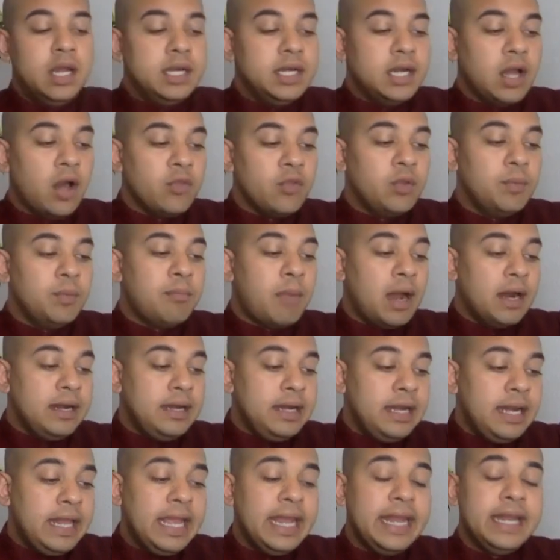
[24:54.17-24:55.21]
Now the
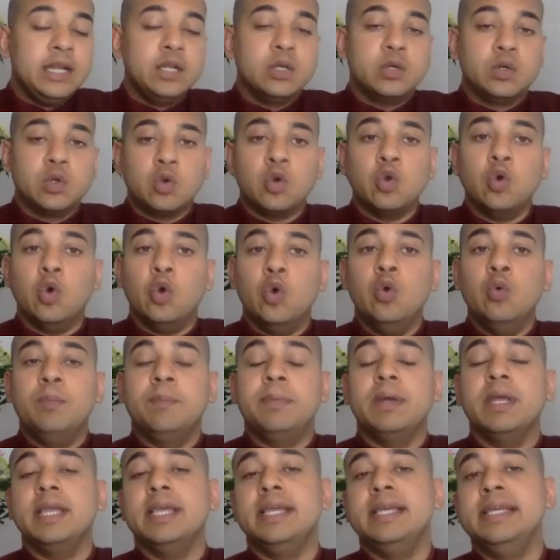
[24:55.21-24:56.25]
mundane
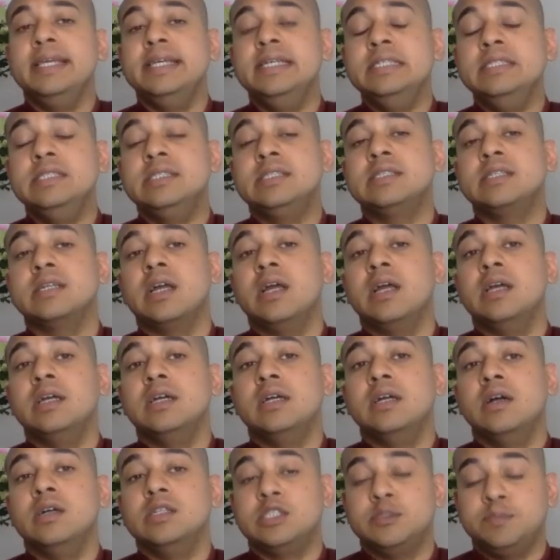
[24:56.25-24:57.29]
group is
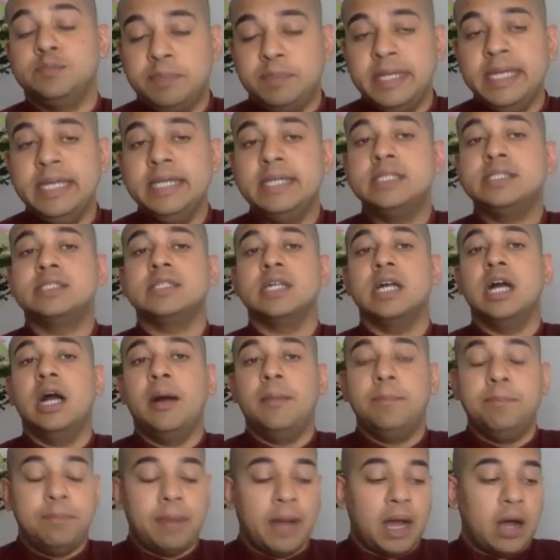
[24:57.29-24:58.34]
speaks
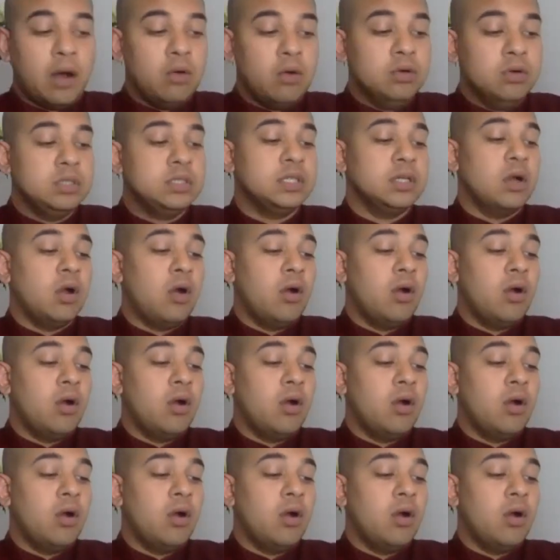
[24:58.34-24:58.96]
about